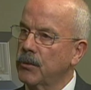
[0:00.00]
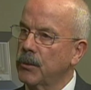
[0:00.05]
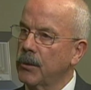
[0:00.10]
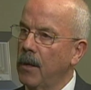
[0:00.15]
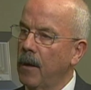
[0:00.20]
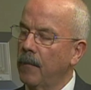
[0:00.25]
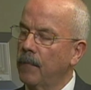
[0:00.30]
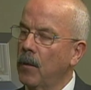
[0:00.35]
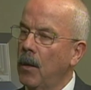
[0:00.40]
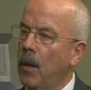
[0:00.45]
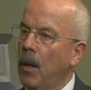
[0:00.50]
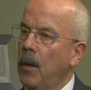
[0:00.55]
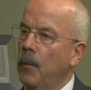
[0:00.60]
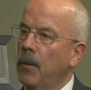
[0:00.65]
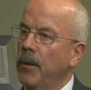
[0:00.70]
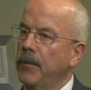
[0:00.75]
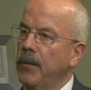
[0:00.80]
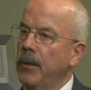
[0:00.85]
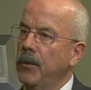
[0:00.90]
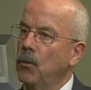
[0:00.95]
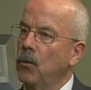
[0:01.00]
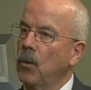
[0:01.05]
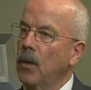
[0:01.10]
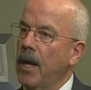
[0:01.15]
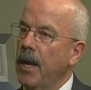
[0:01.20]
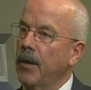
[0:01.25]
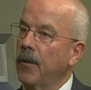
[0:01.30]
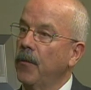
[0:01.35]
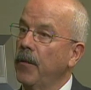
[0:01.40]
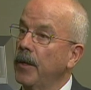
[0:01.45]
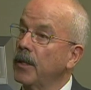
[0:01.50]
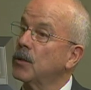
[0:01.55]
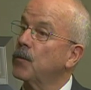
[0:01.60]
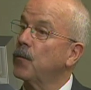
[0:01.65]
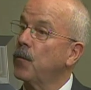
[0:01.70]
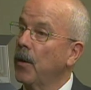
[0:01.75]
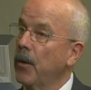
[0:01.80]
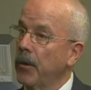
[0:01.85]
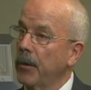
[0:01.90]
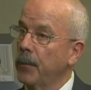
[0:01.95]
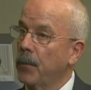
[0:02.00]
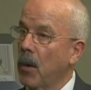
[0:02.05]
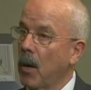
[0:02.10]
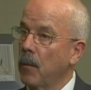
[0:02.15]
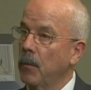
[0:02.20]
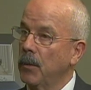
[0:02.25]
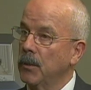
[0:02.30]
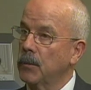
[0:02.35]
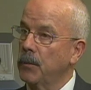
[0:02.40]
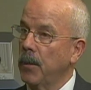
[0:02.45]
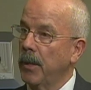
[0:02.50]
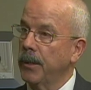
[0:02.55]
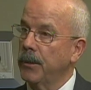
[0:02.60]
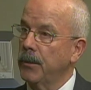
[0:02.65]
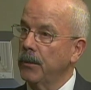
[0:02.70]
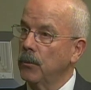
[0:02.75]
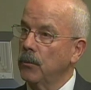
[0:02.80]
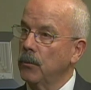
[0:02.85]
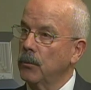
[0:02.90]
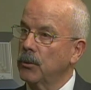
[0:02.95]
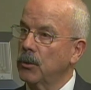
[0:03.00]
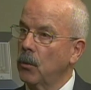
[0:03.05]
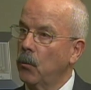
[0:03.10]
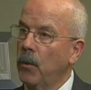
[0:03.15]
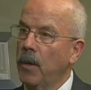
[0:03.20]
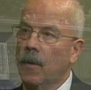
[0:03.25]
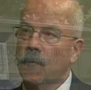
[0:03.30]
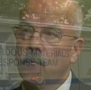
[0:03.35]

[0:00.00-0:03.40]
stuff, but they do a lot of things fire departments might do. So we